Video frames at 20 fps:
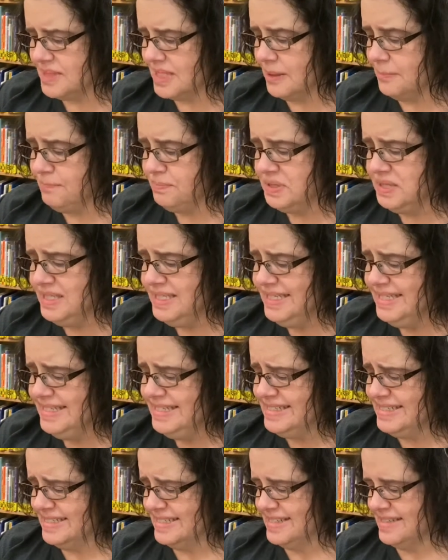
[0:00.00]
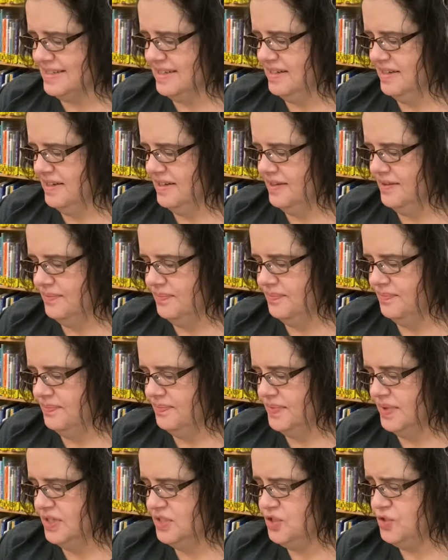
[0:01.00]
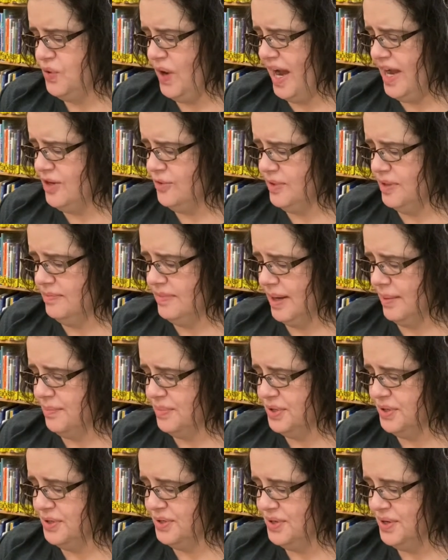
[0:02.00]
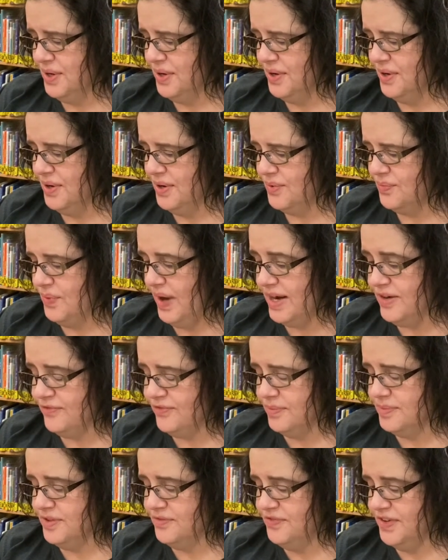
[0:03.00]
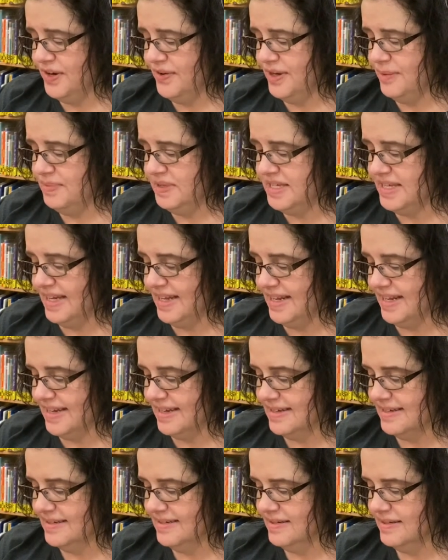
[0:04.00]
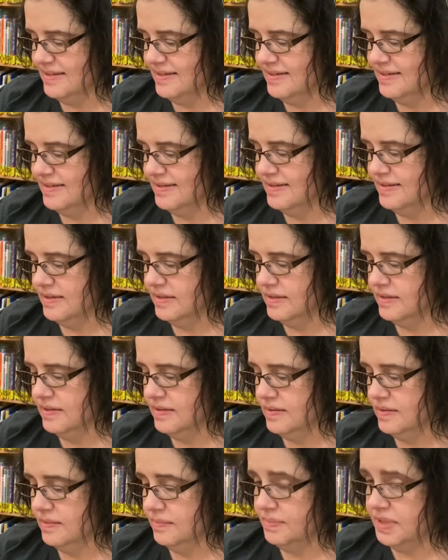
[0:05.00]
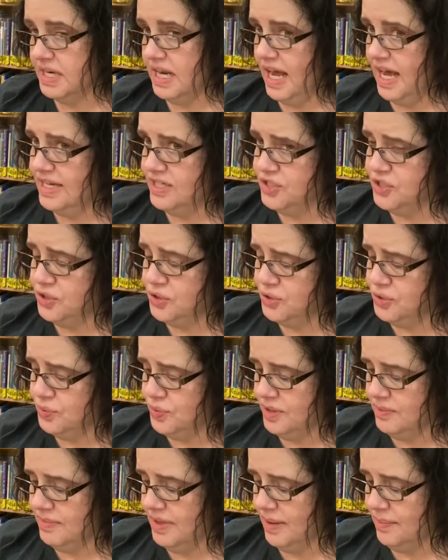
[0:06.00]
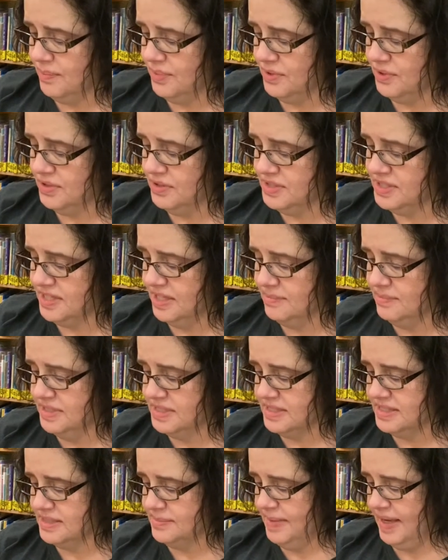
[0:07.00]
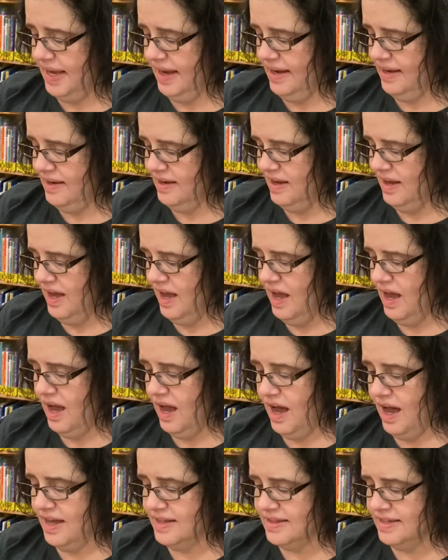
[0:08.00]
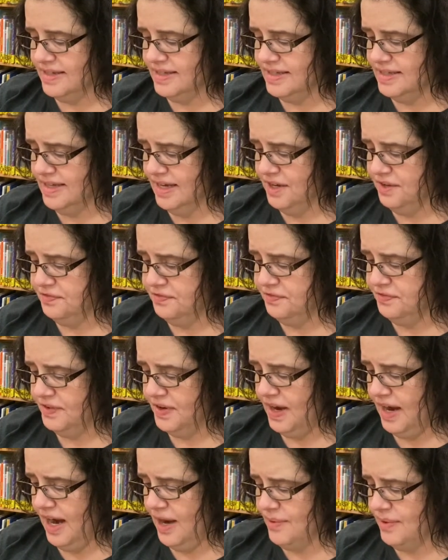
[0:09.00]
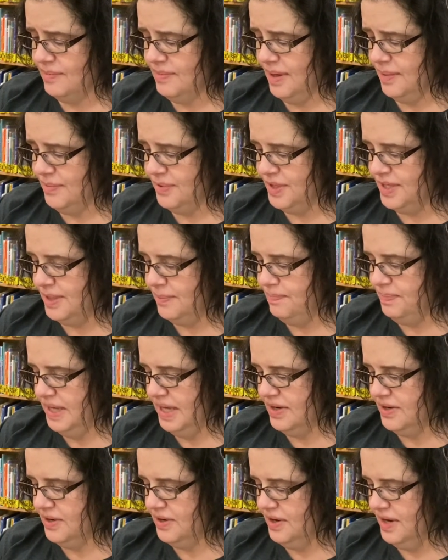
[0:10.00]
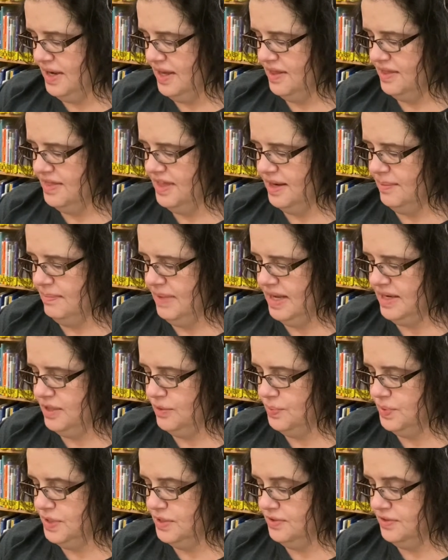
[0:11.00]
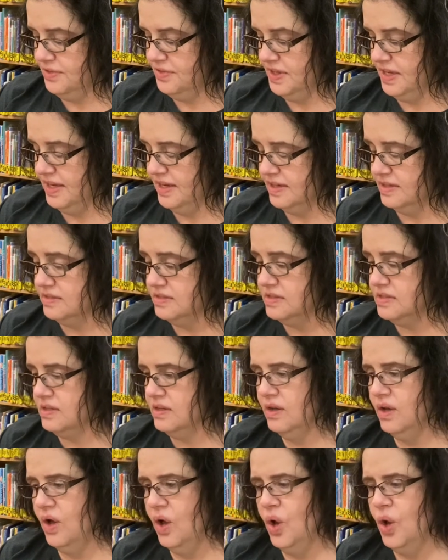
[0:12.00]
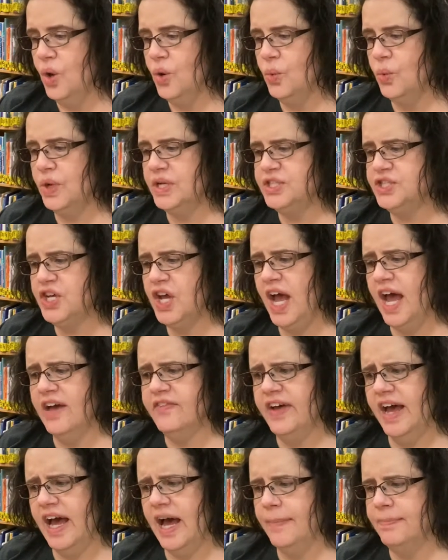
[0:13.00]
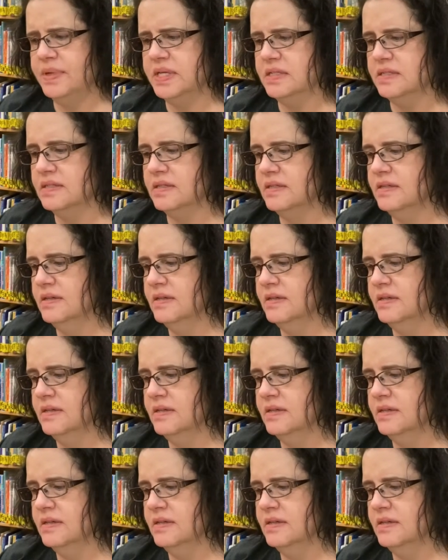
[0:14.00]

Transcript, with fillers: Please, try to remember right from the very beginning. But I do remember, said Mrs. May. Oddly enough, I remember it better than many real things which have happened.